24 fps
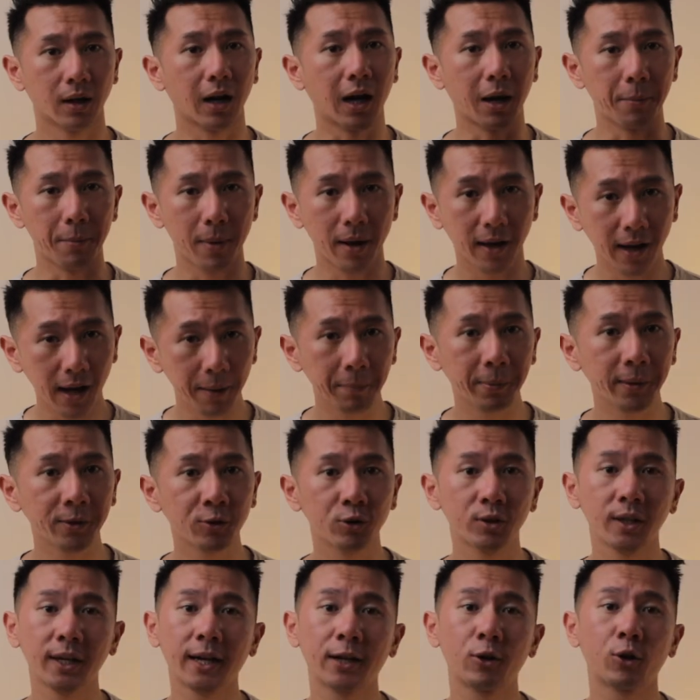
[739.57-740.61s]
I'm happy to
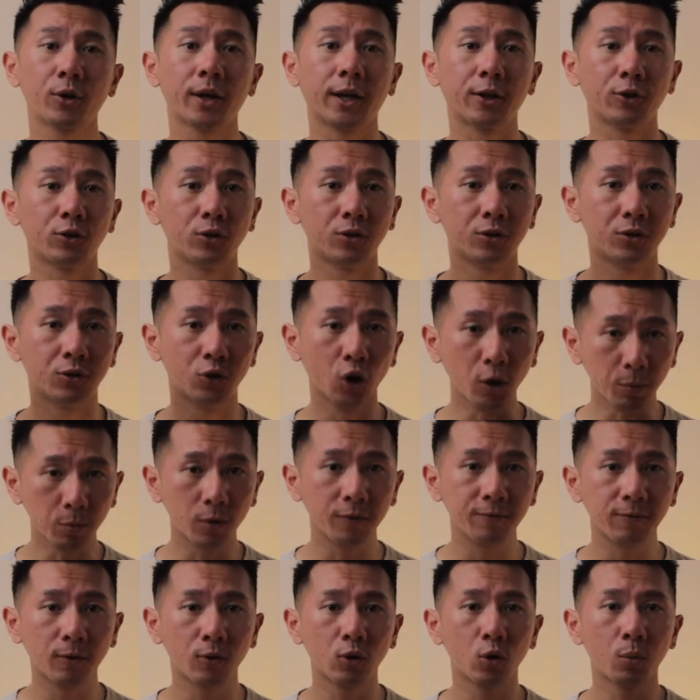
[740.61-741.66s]
take a look at your
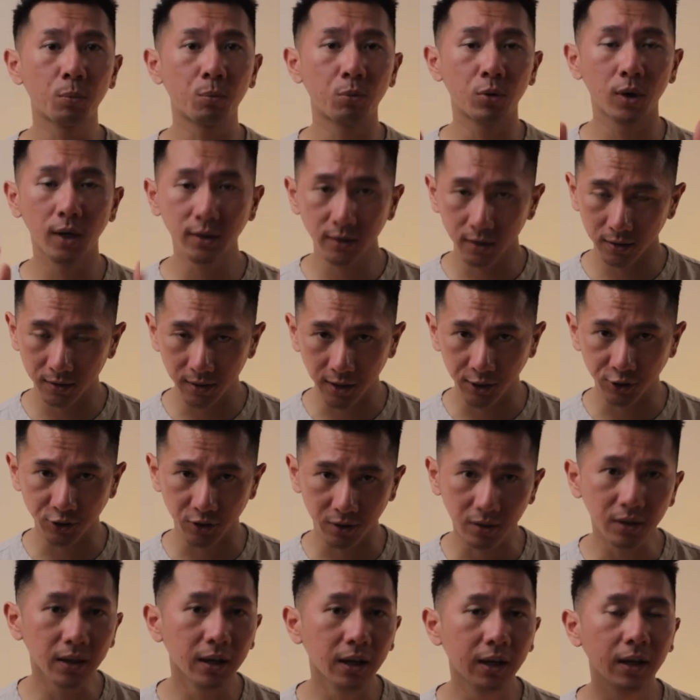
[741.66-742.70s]
portfolio
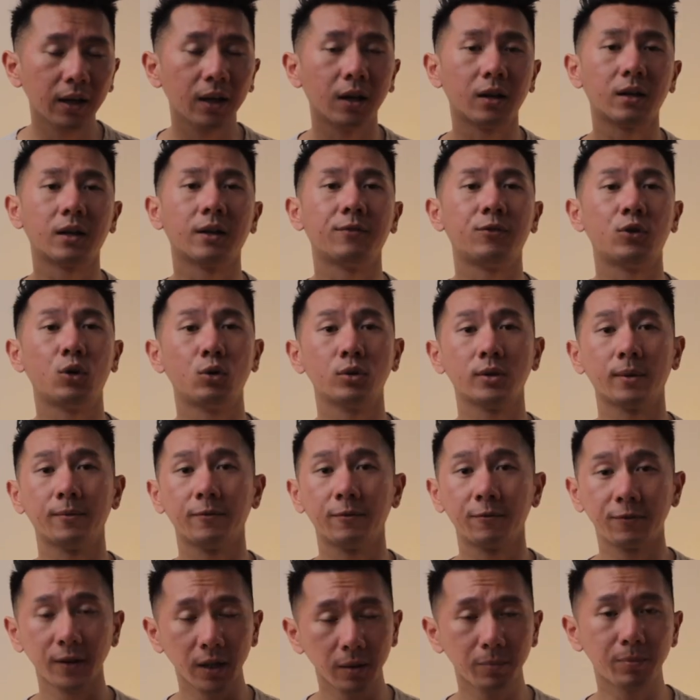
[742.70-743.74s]
presentation and give you some
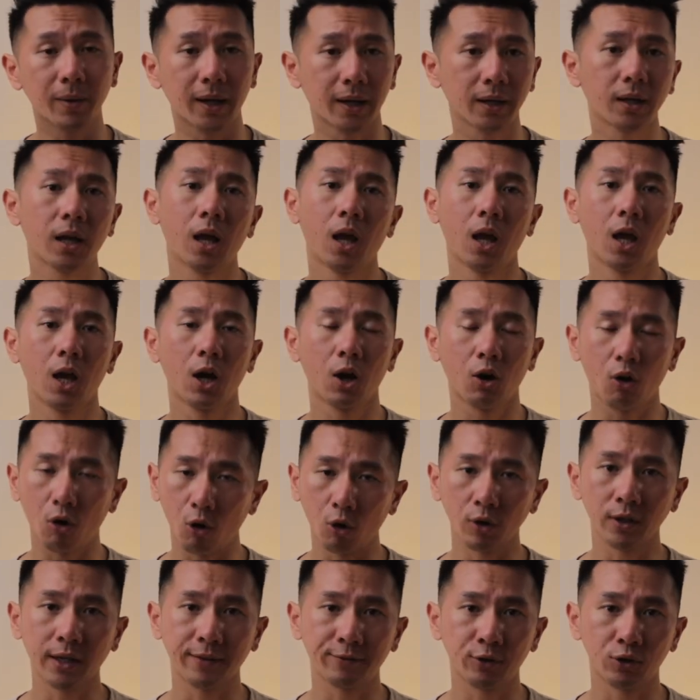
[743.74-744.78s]
feedback.
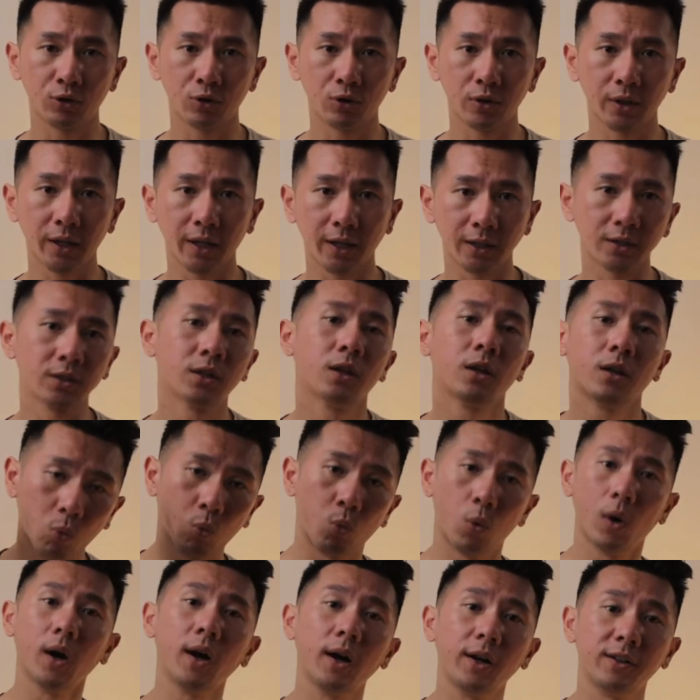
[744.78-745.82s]
All you have to do is
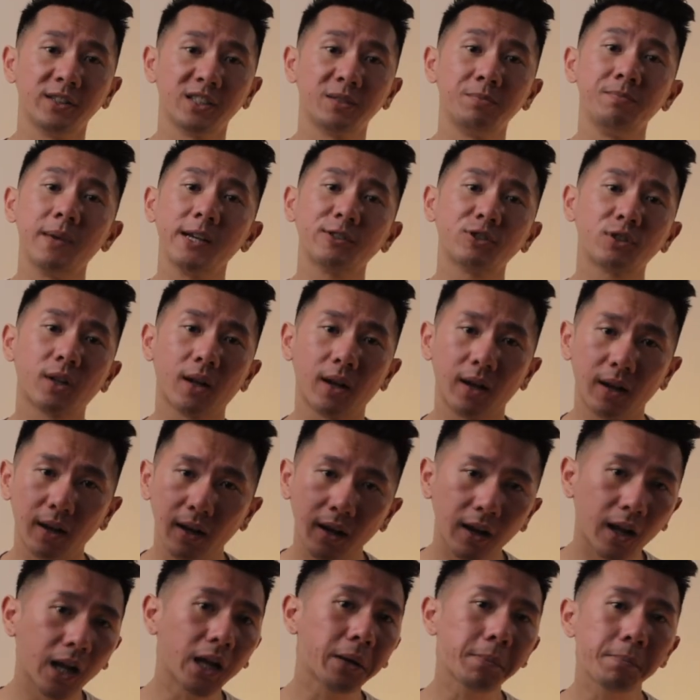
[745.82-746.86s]
1. Smash the
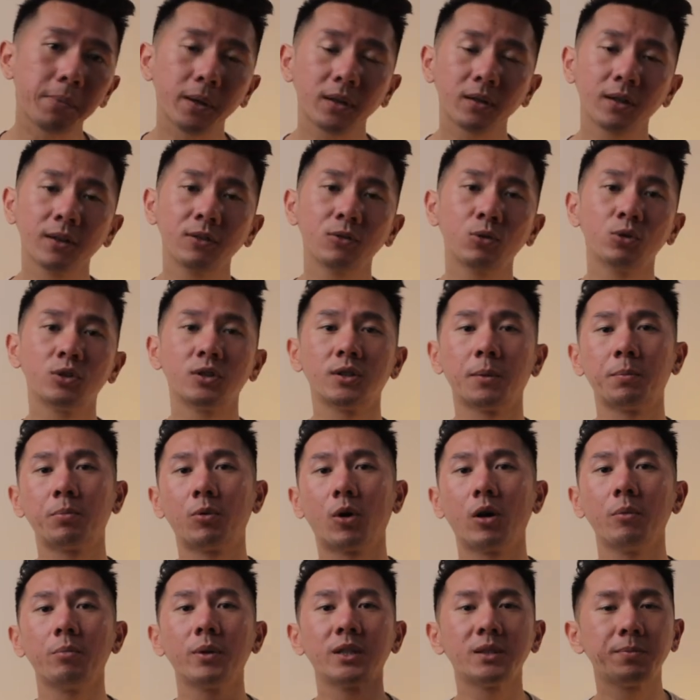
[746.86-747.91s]
like button to
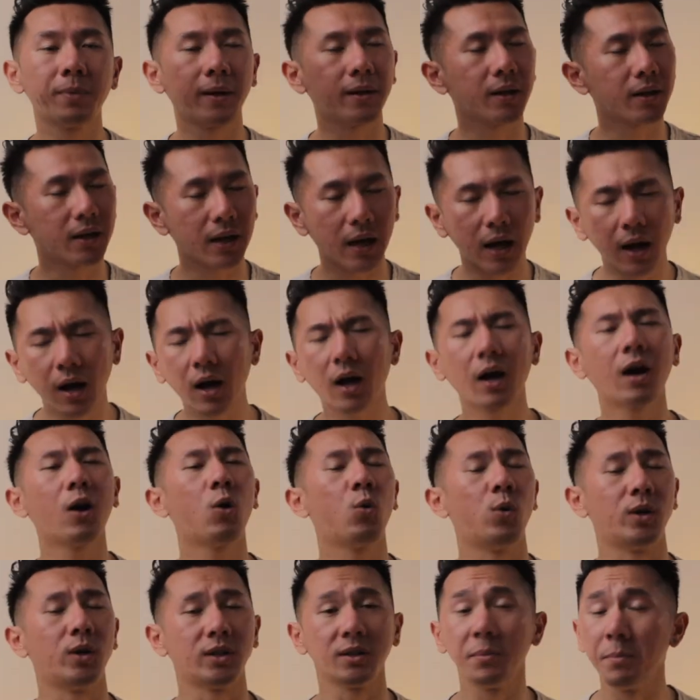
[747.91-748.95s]
support me spending
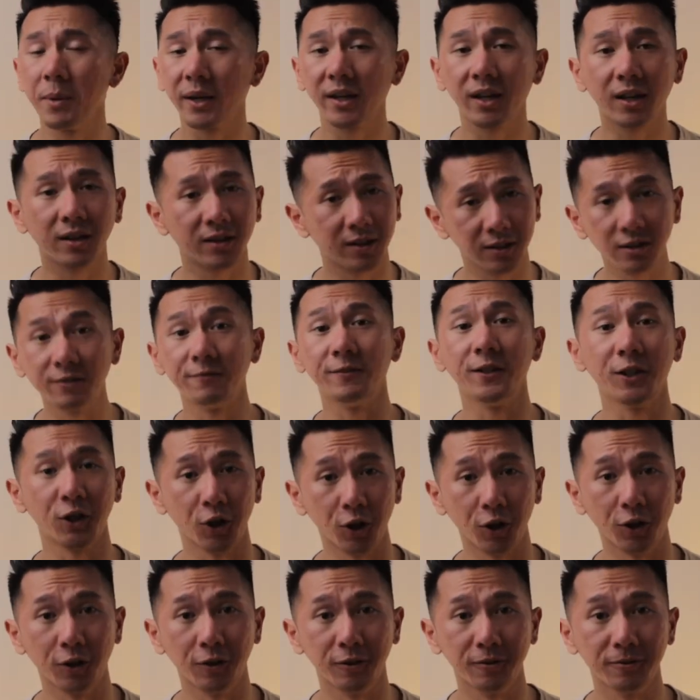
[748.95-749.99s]
hours making this
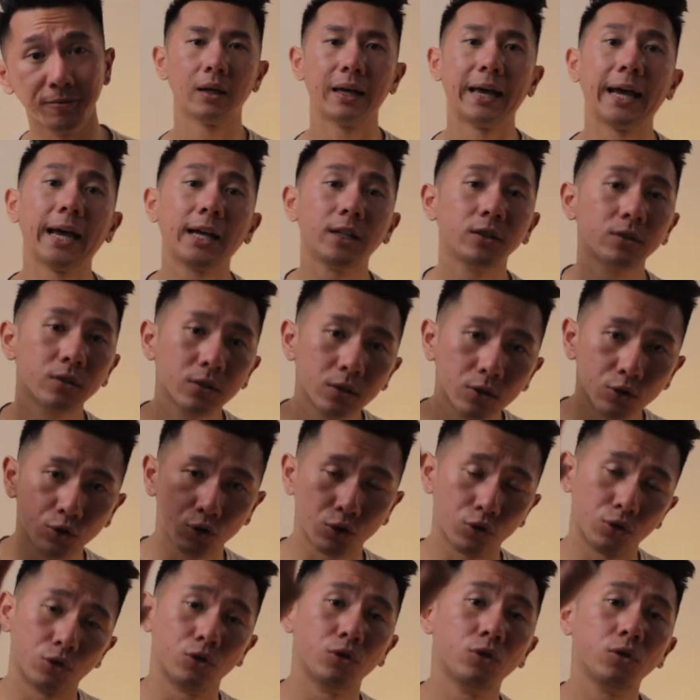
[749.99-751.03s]
video. And
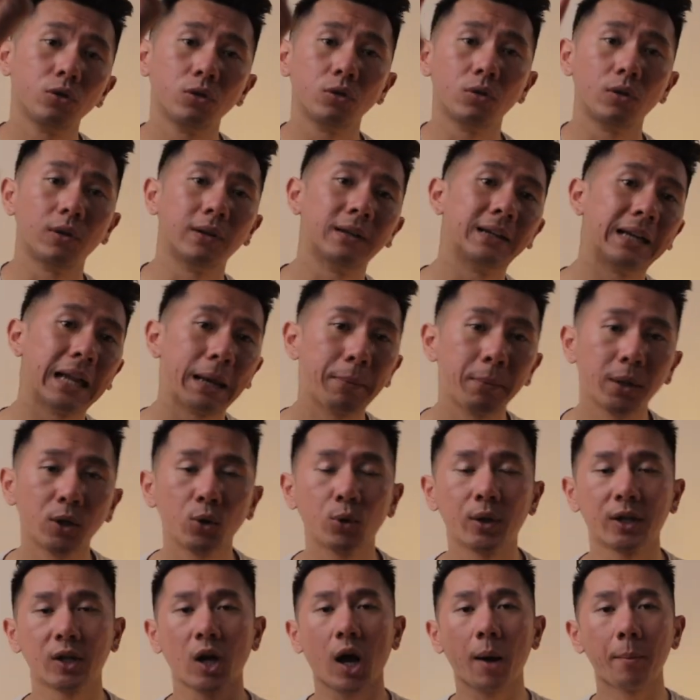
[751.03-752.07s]
2. Let me know in
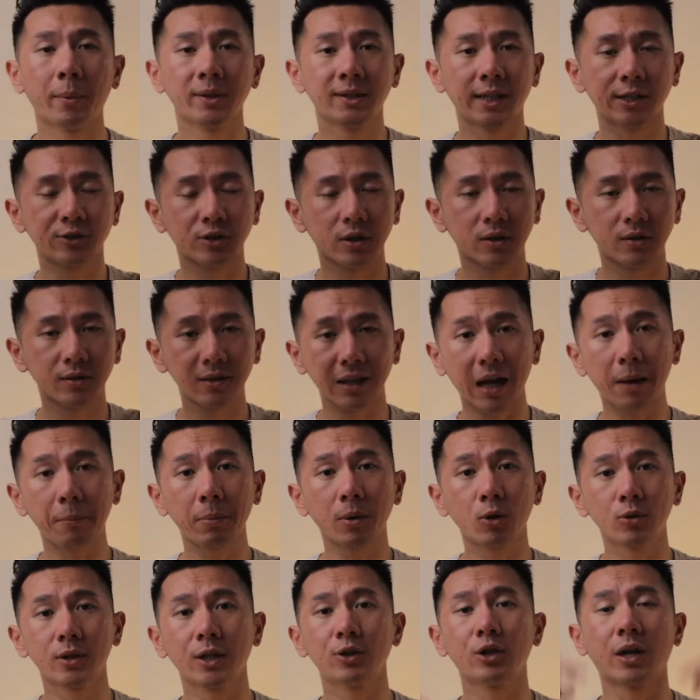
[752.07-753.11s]
the comment section down
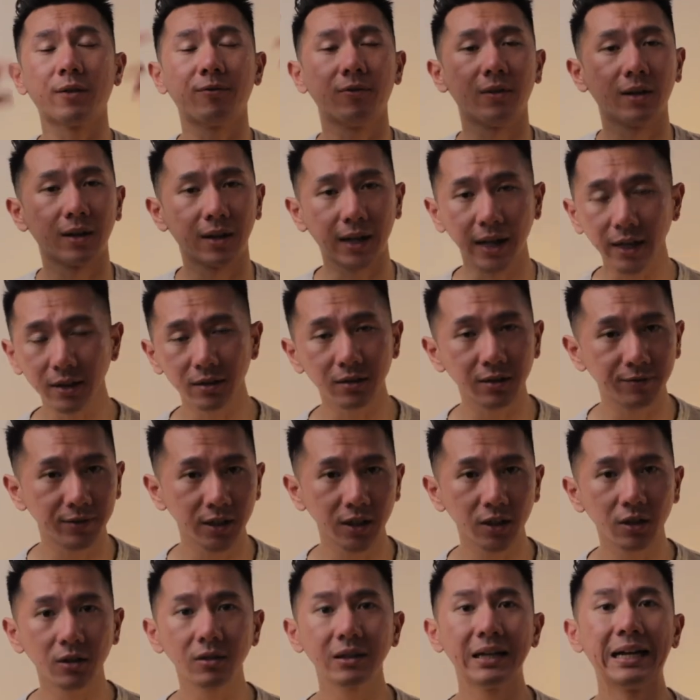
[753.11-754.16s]
below that you have liked the
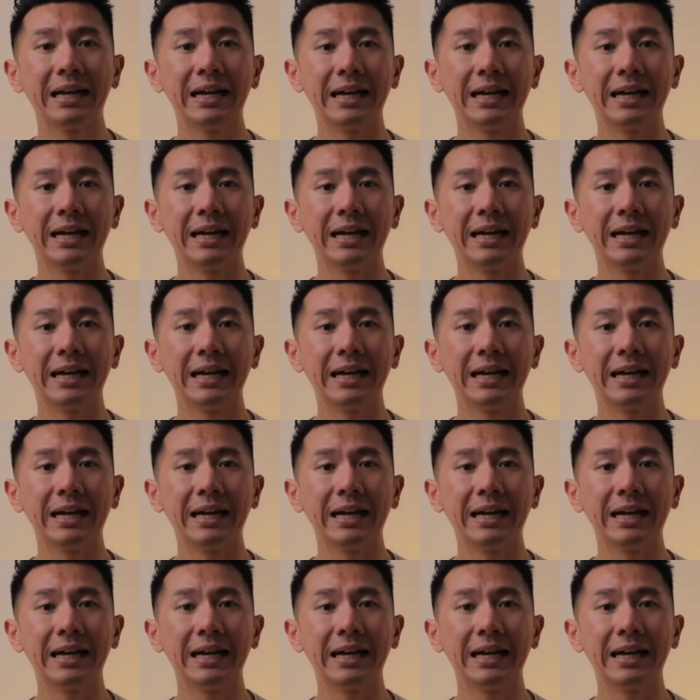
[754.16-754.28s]
video